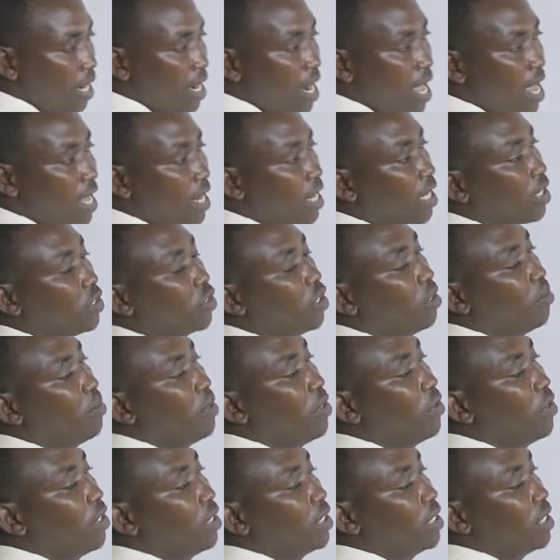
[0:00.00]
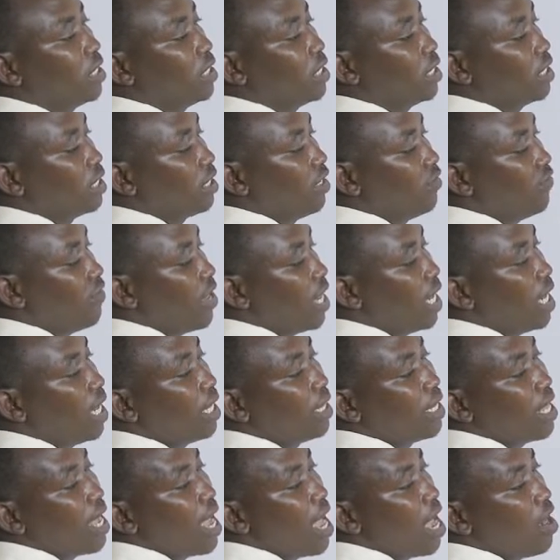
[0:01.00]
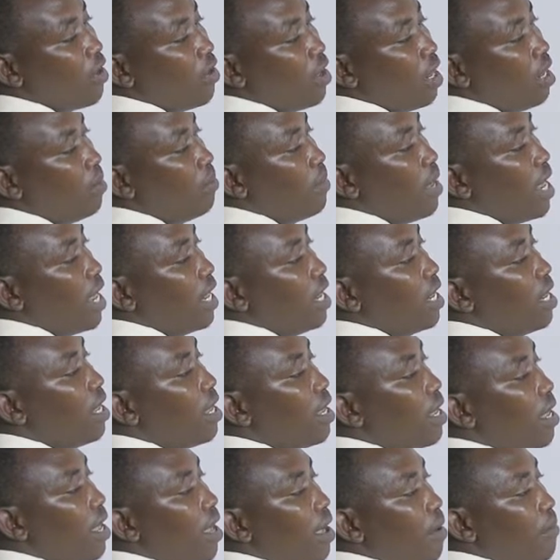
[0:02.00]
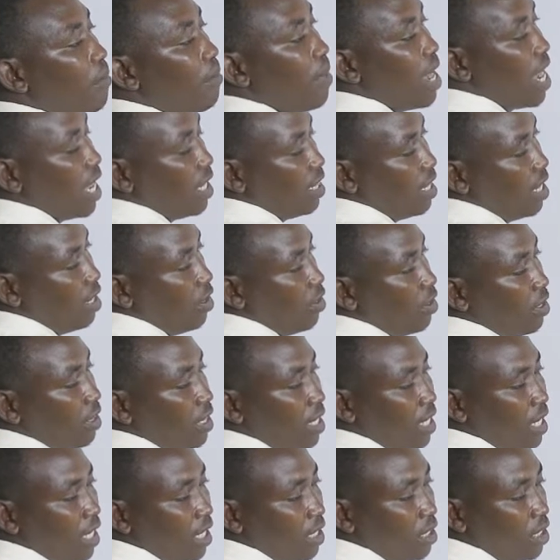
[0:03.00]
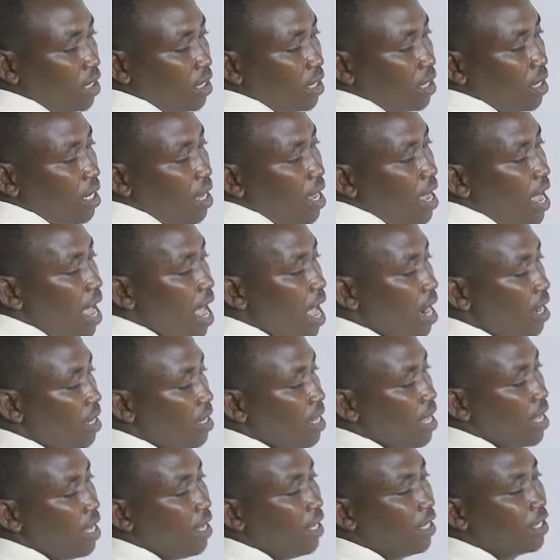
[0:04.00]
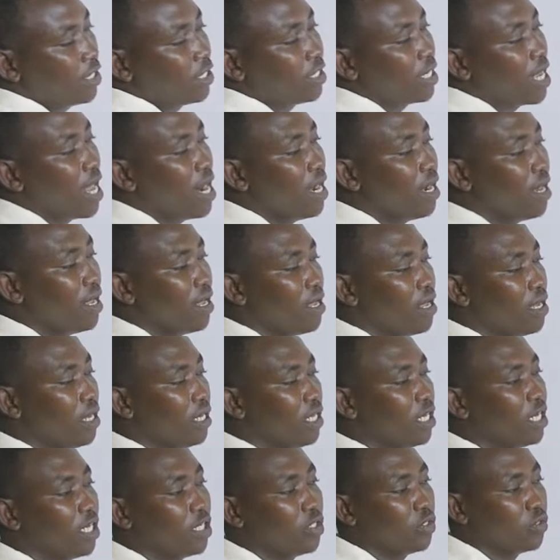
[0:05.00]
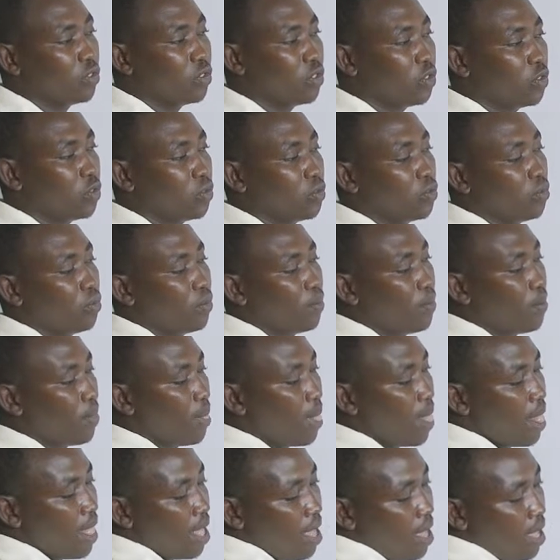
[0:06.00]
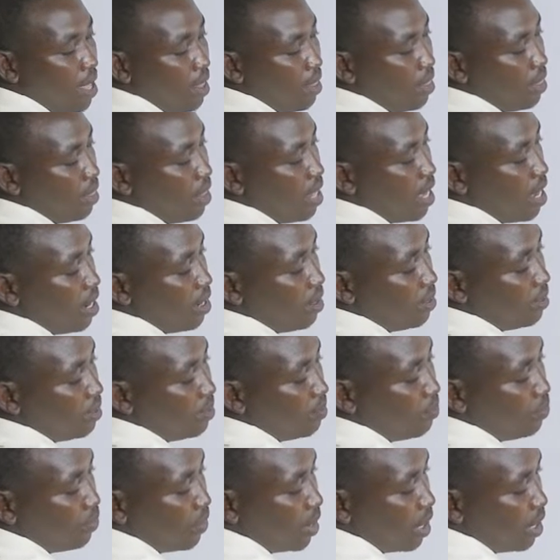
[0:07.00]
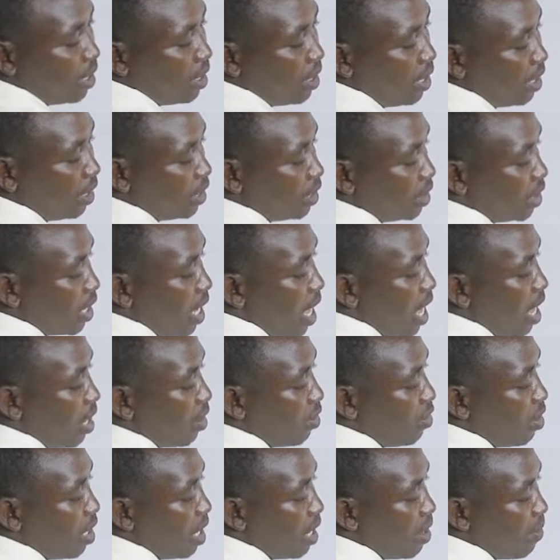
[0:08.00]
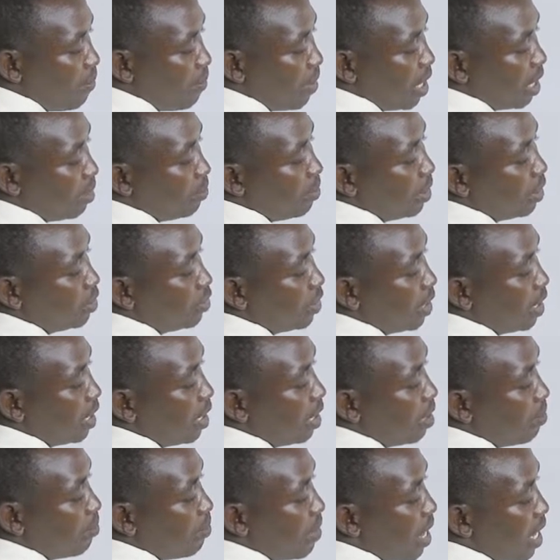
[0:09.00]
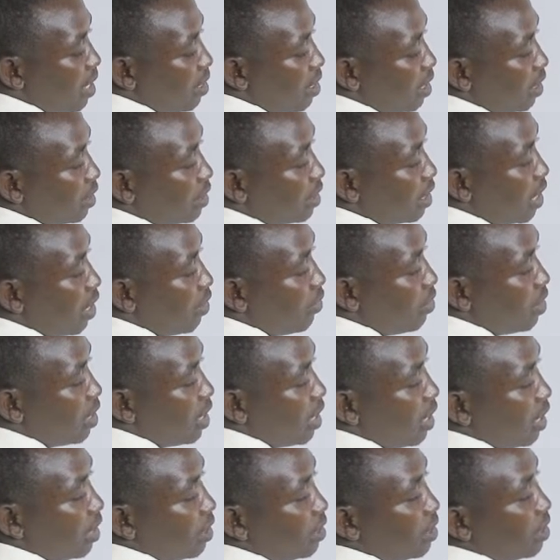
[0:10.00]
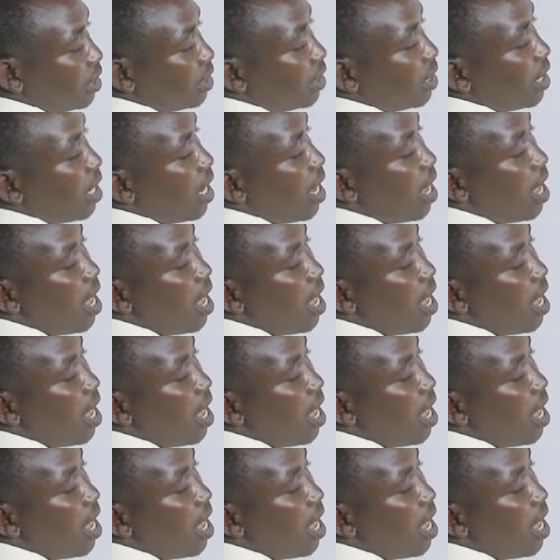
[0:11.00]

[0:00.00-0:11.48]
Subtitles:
direction, because it is dividing the angle made by the northeast and the eastern into two. Then this angle made by the southeast